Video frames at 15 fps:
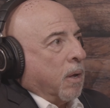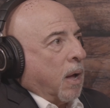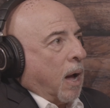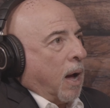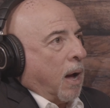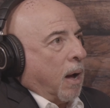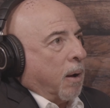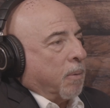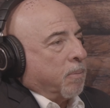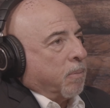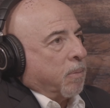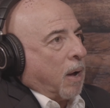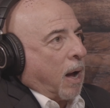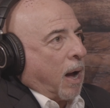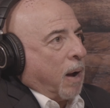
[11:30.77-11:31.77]

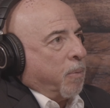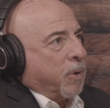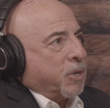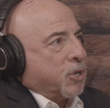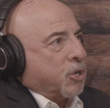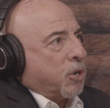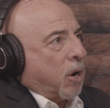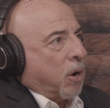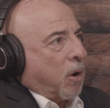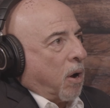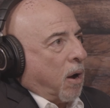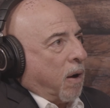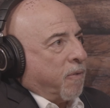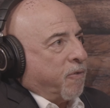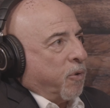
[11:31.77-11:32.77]
I would start
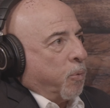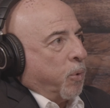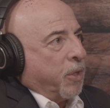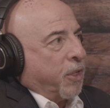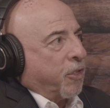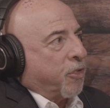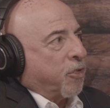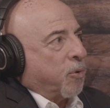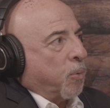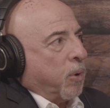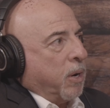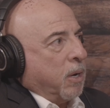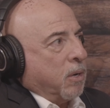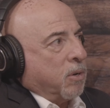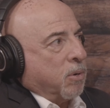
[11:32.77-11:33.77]
off with a
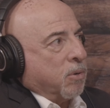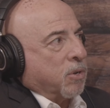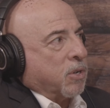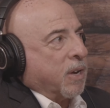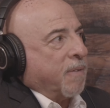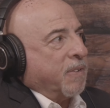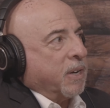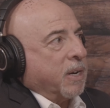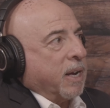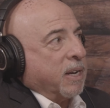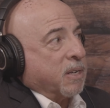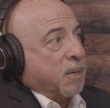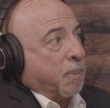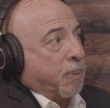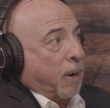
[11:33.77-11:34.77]
3 to 7
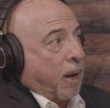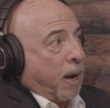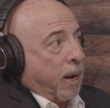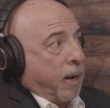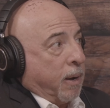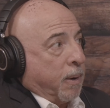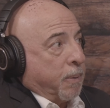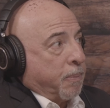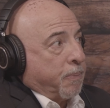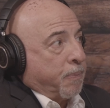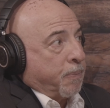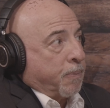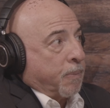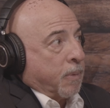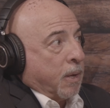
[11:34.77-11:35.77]
day supply
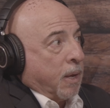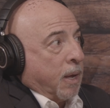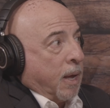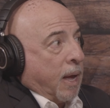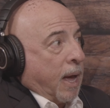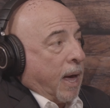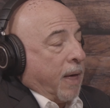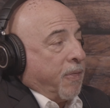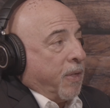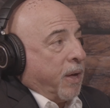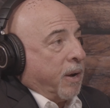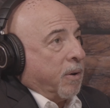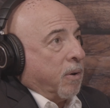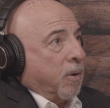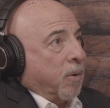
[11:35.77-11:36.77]
and
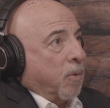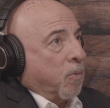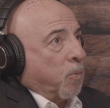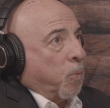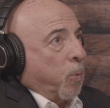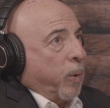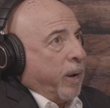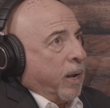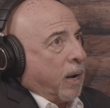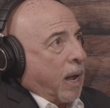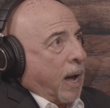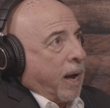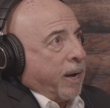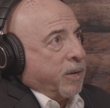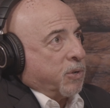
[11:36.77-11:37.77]
then
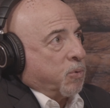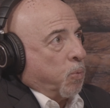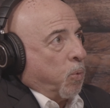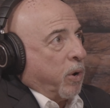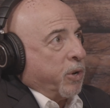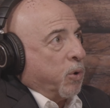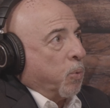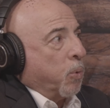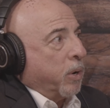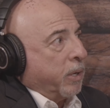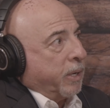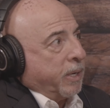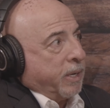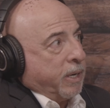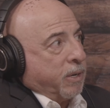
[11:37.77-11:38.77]
realize what you
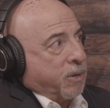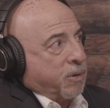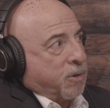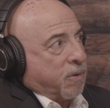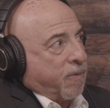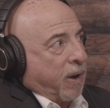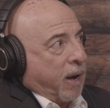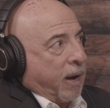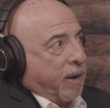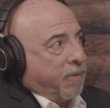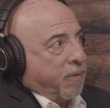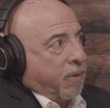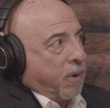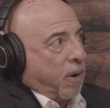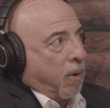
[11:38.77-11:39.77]
really need to
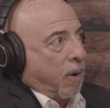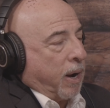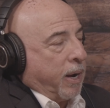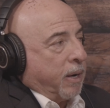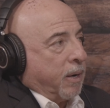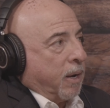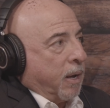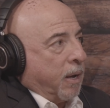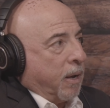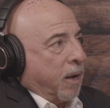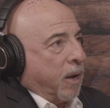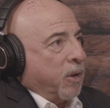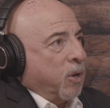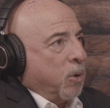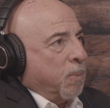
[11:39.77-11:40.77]
survive. All right.
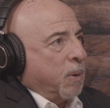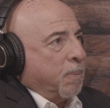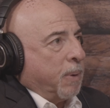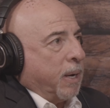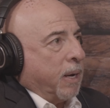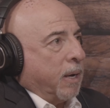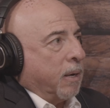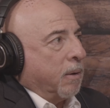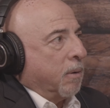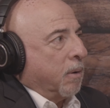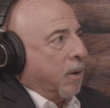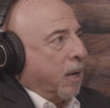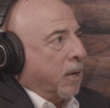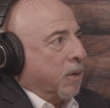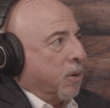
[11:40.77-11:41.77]
A human being
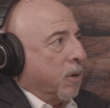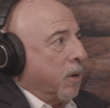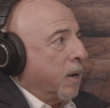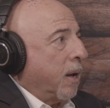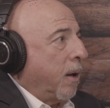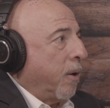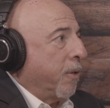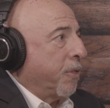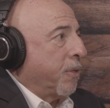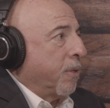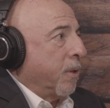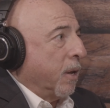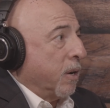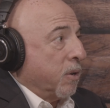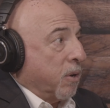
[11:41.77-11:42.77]
in good
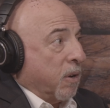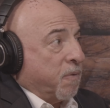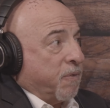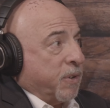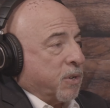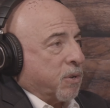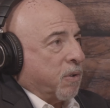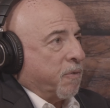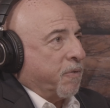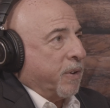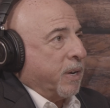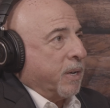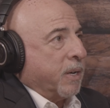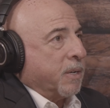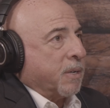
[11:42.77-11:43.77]
health, in good physical
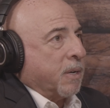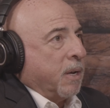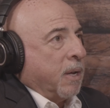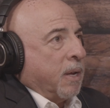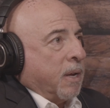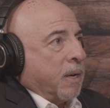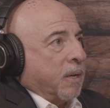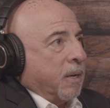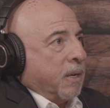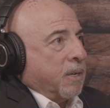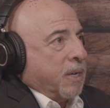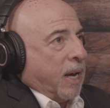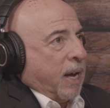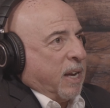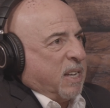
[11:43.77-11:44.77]
fitness,
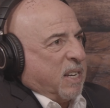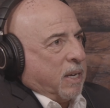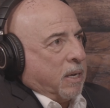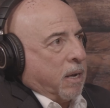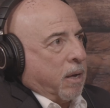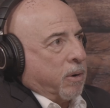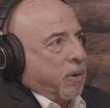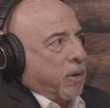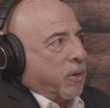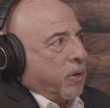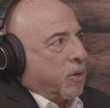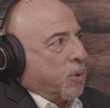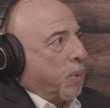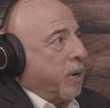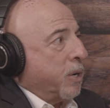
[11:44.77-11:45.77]
needs 1,800
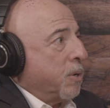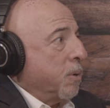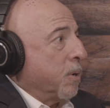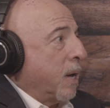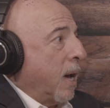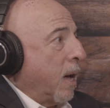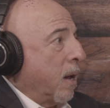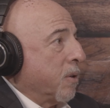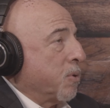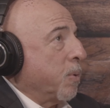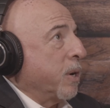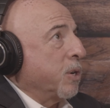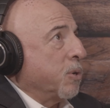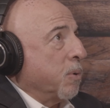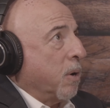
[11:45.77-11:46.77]
to
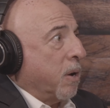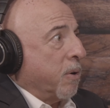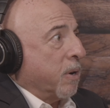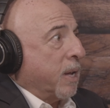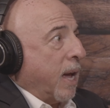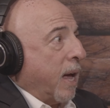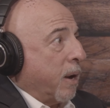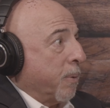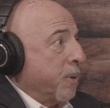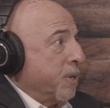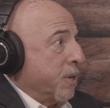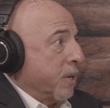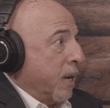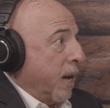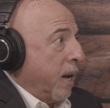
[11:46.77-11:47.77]
2,200
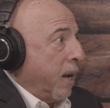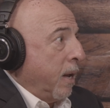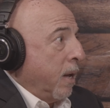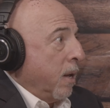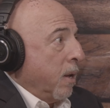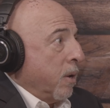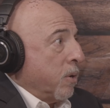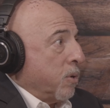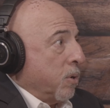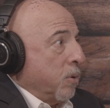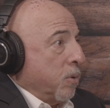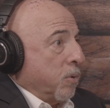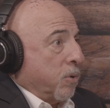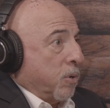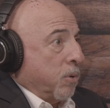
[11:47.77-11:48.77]
calories a day
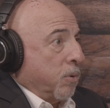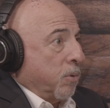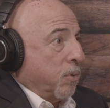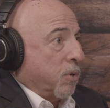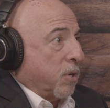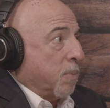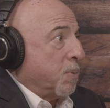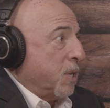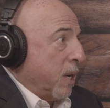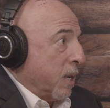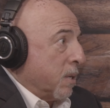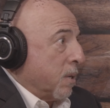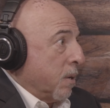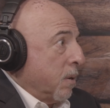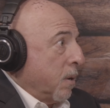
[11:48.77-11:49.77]
to
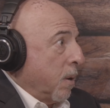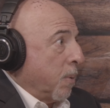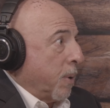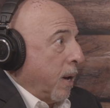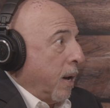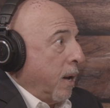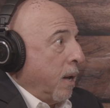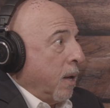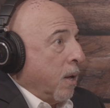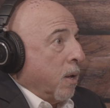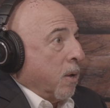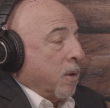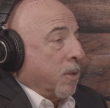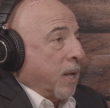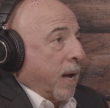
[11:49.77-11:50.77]
subsist. Okay.
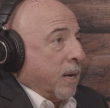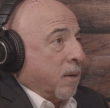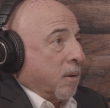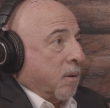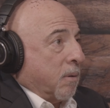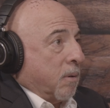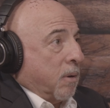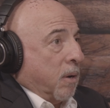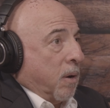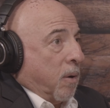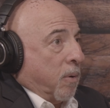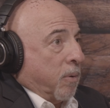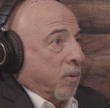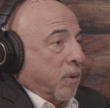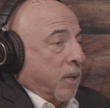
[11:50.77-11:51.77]
That's
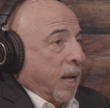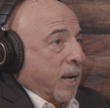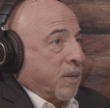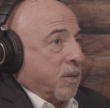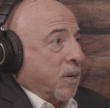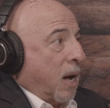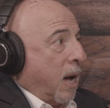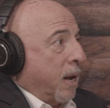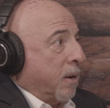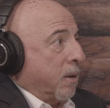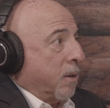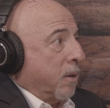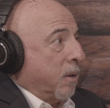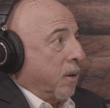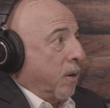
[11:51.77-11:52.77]
not,
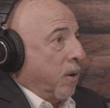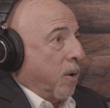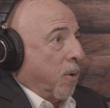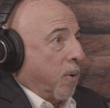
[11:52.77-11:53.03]
a